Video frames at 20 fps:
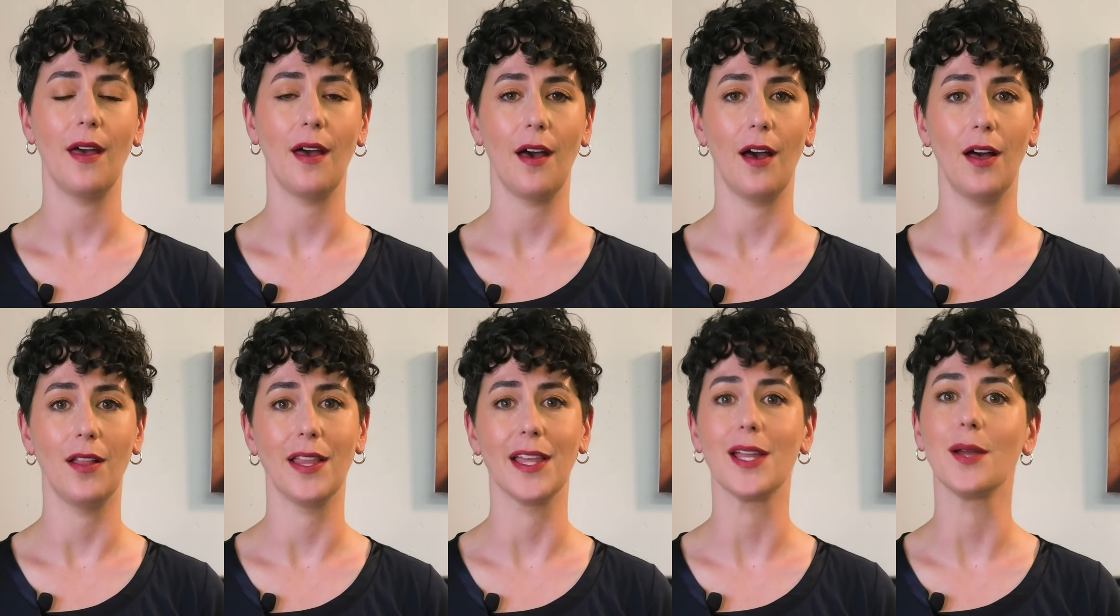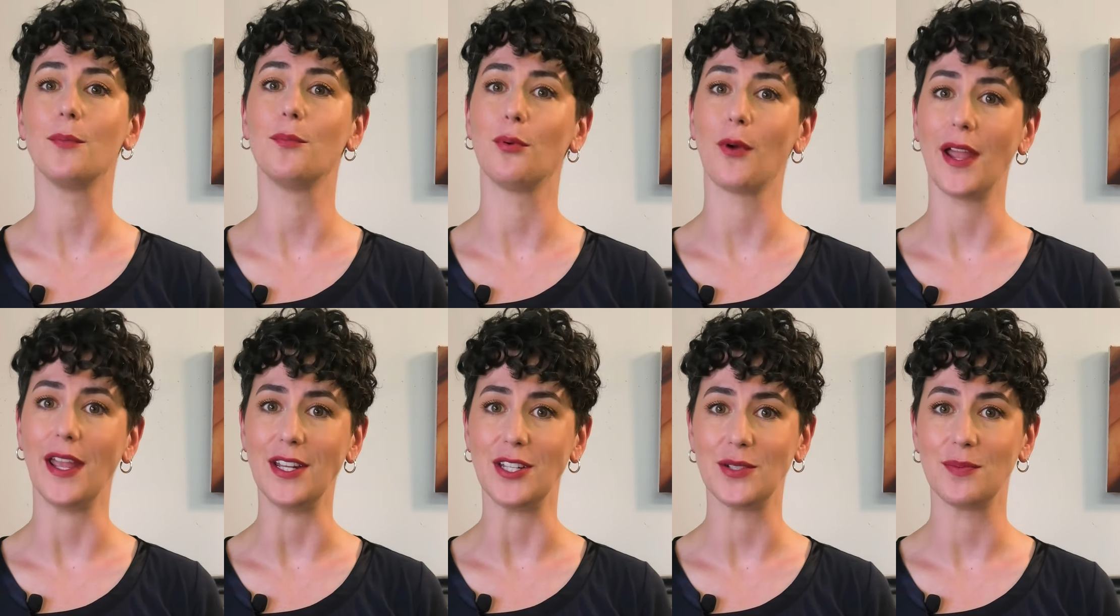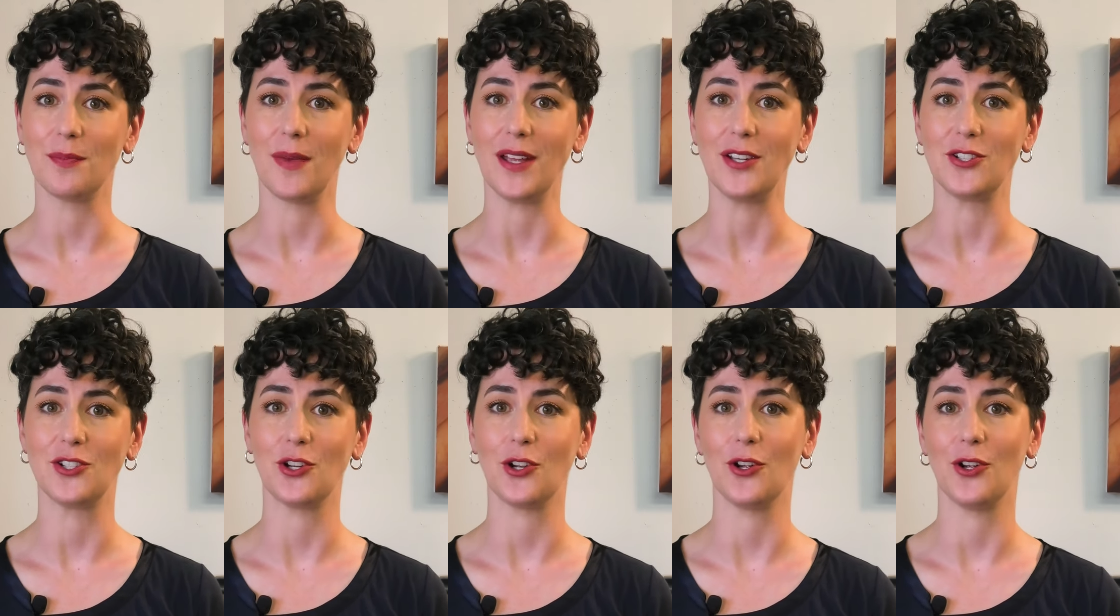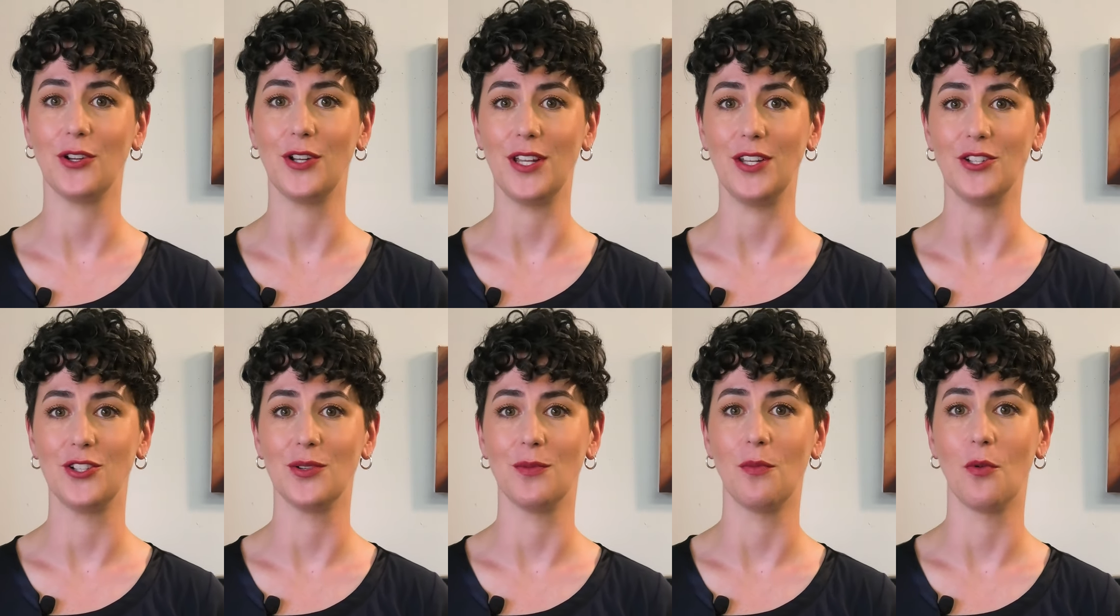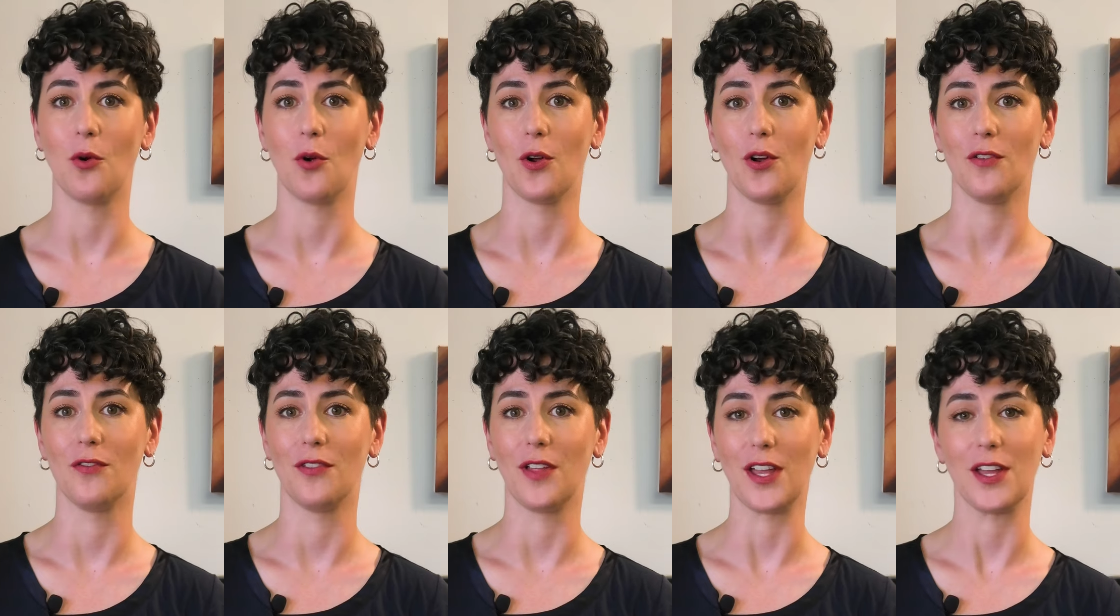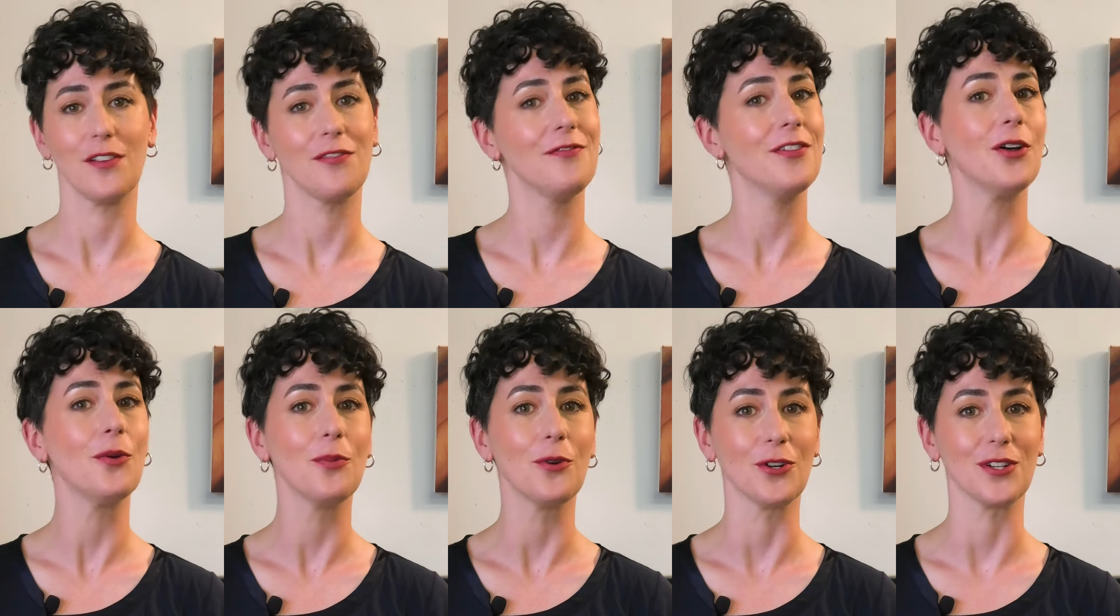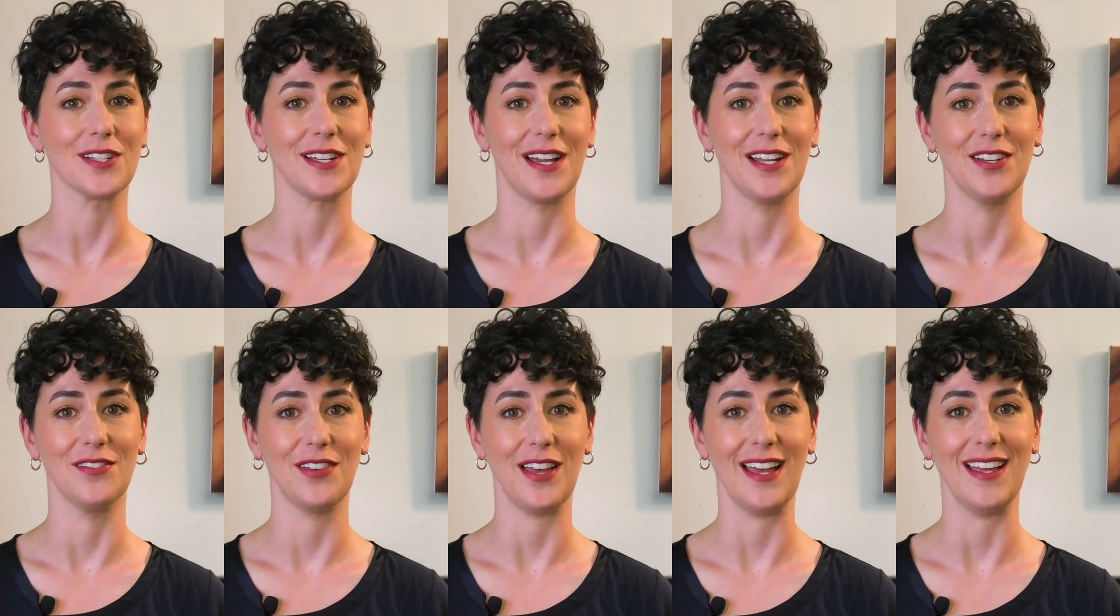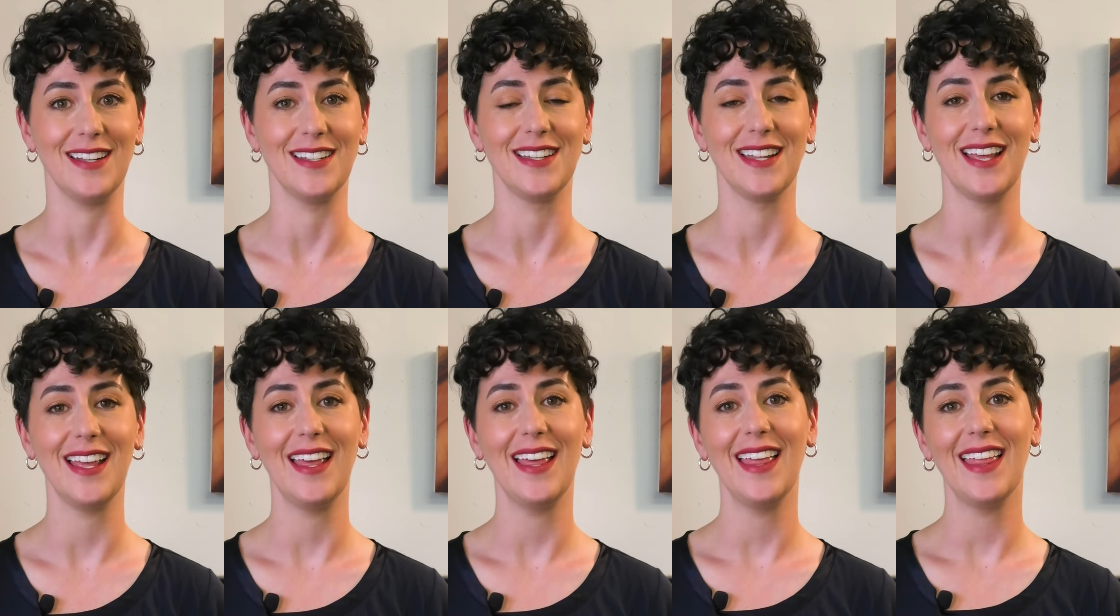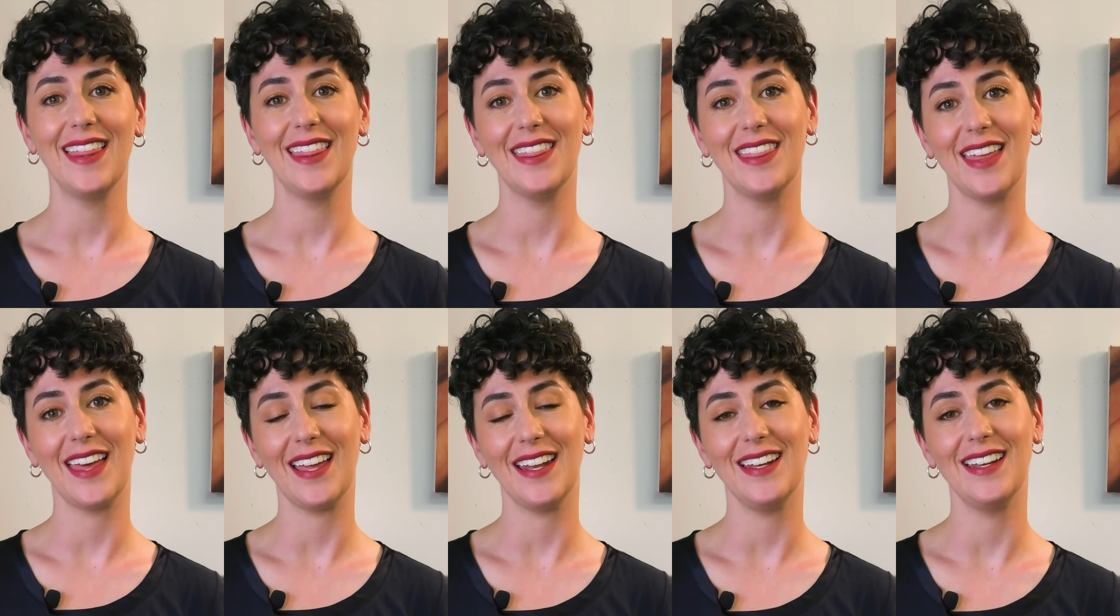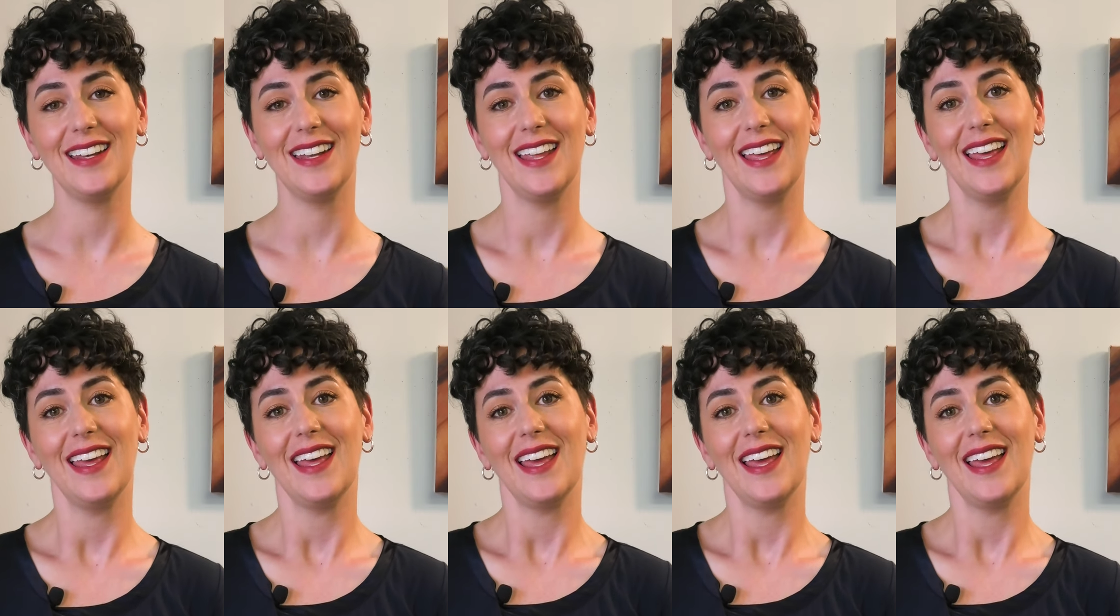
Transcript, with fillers: uh, like a bright might turn into more of like a filbert kind of head, then